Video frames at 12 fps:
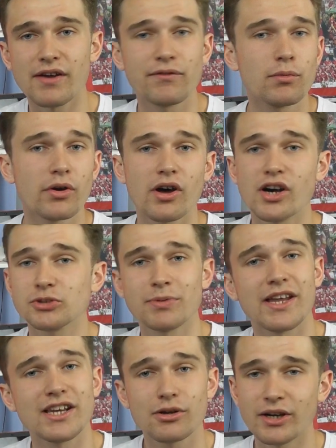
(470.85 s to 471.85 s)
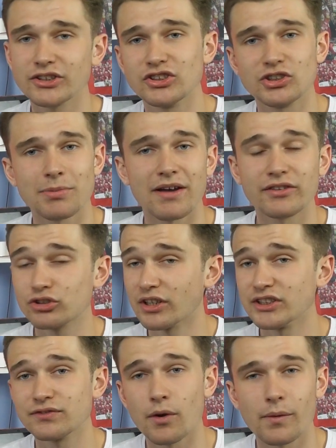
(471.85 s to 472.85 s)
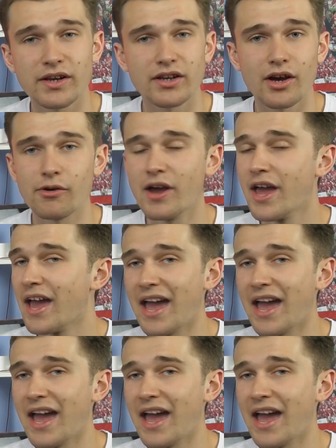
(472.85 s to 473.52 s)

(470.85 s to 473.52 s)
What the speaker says: If you want to ask me any questions about the transfer window,